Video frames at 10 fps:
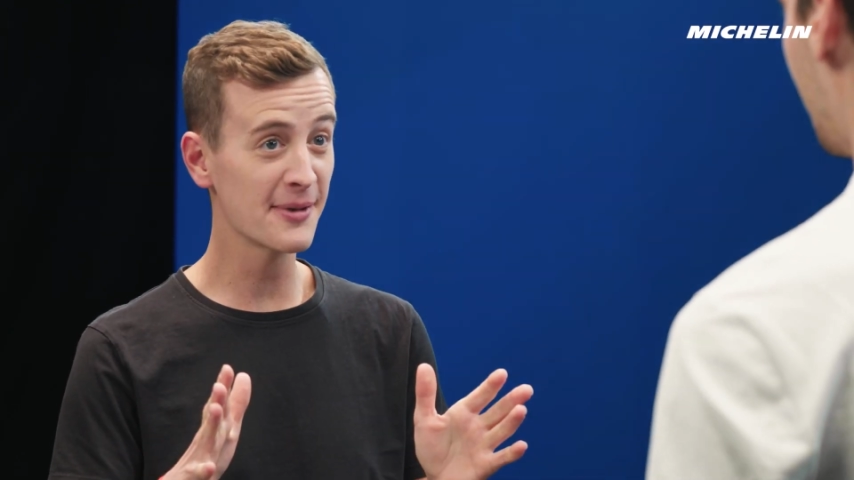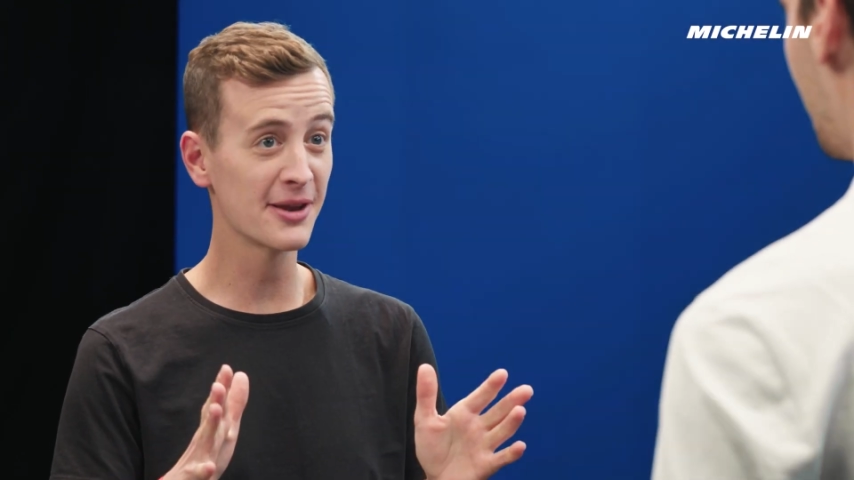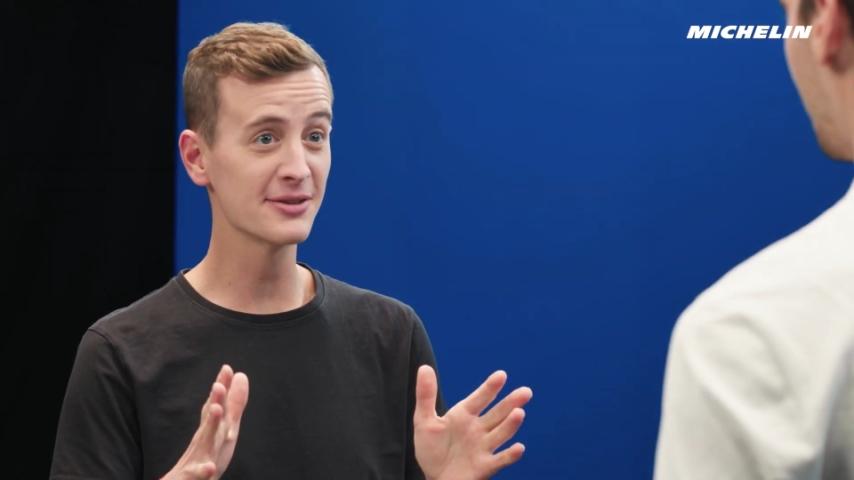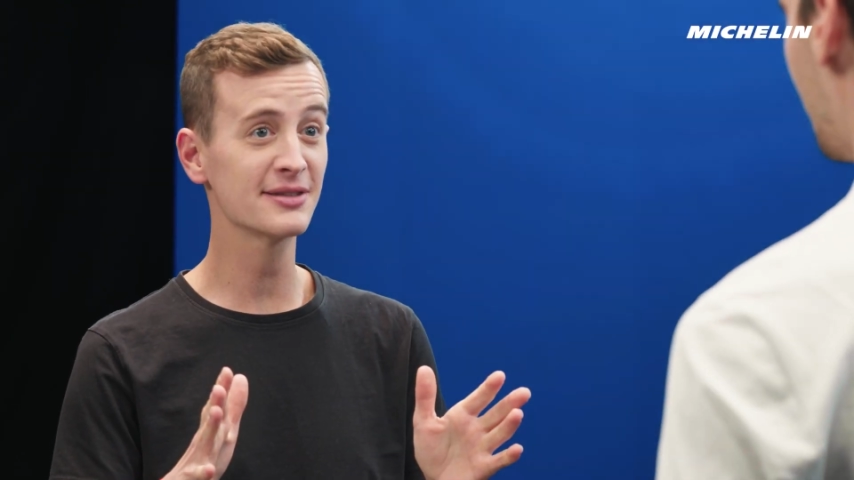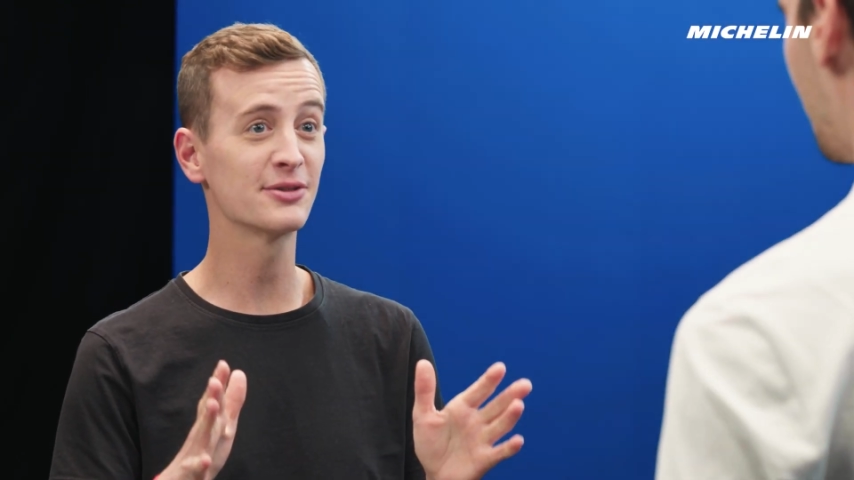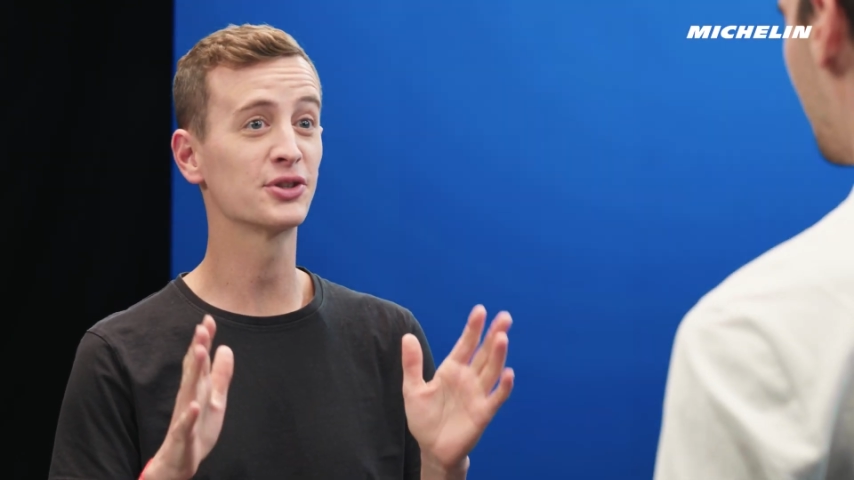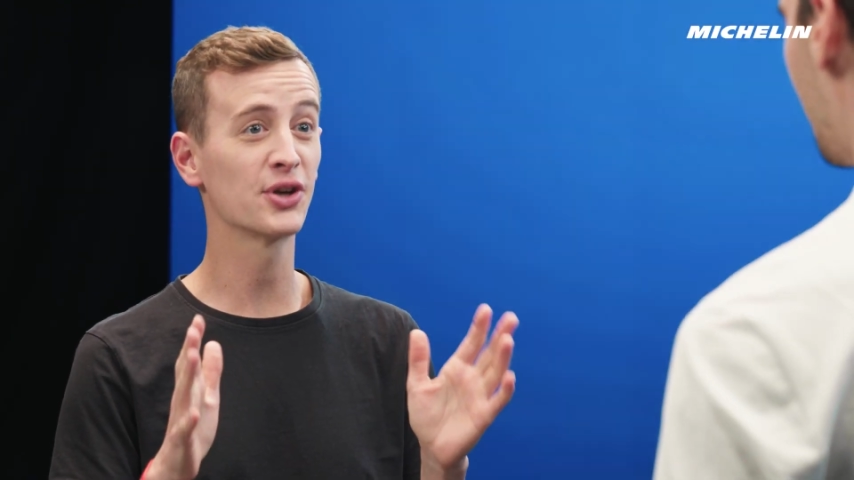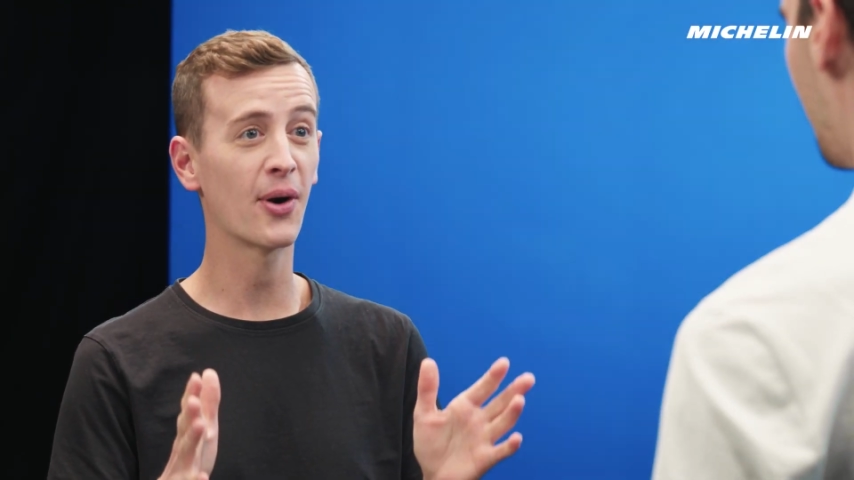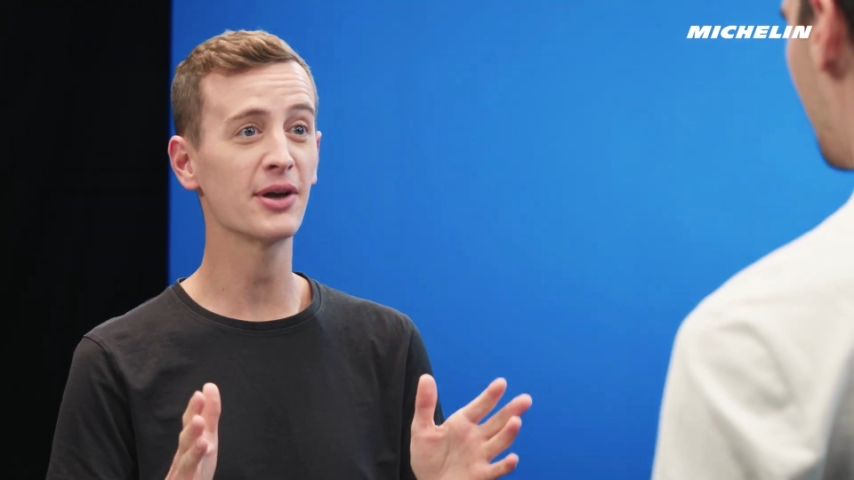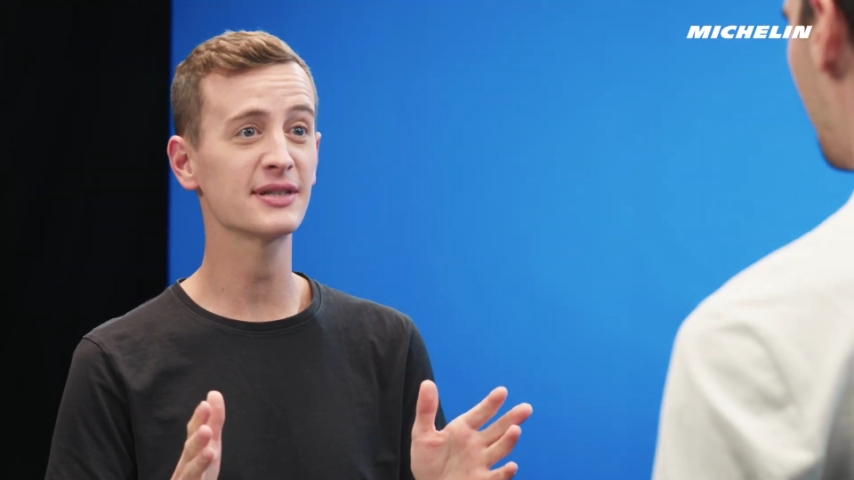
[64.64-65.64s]
minutes to
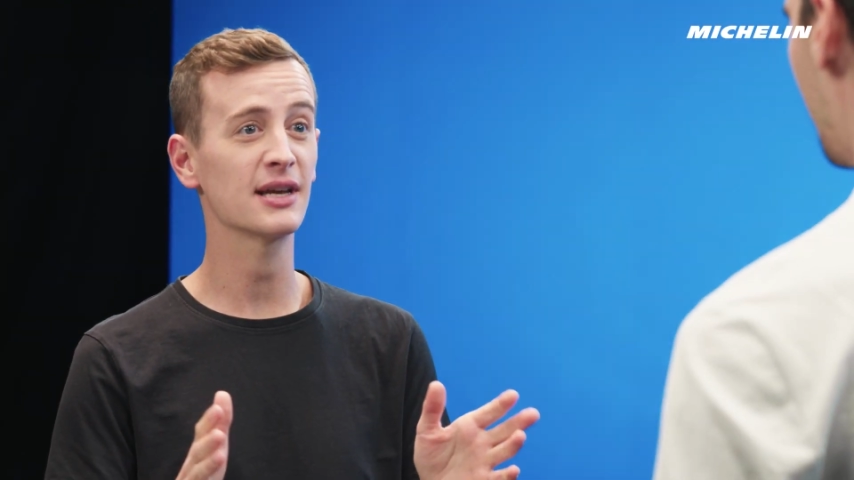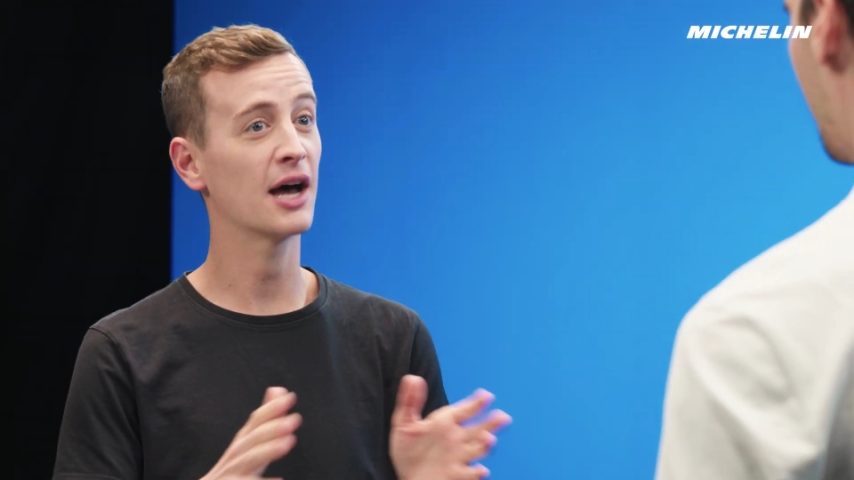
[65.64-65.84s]
show us